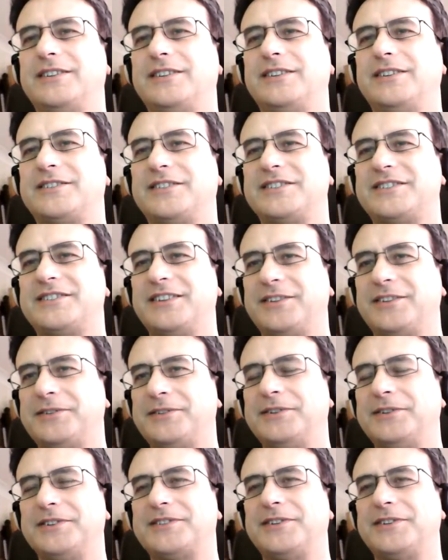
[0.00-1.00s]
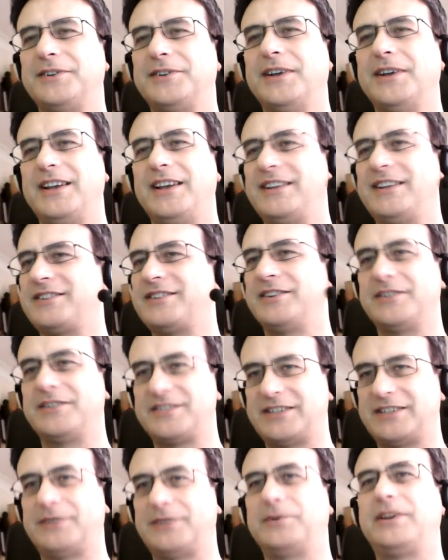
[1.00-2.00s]
He's going to see through it. So he's going to
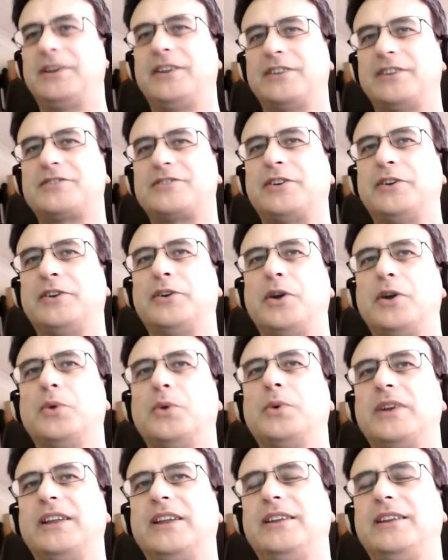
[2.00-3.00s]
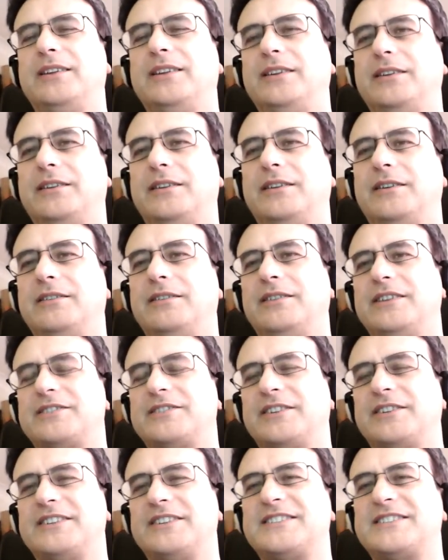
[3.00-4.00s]
see. He's going to know what
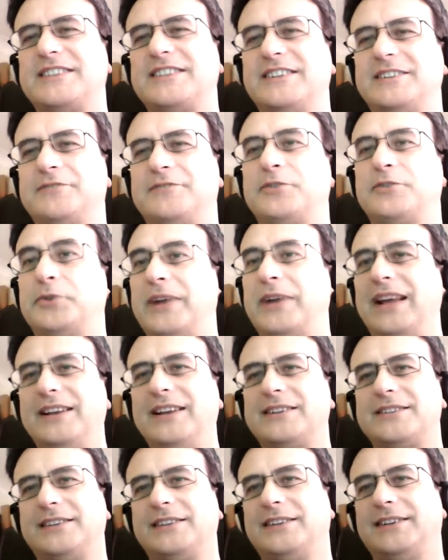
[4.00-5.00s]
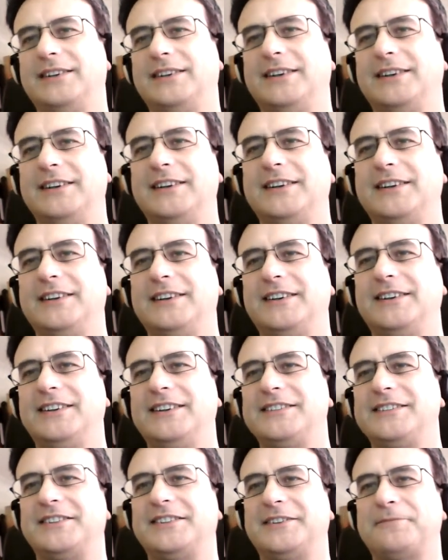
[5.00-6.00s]
he's going to see a different reality,
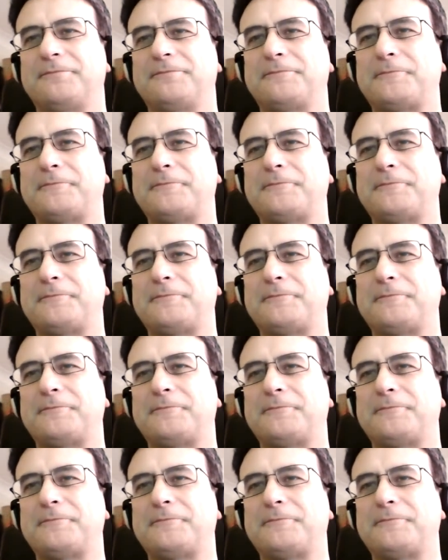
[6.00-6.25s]
isn't he?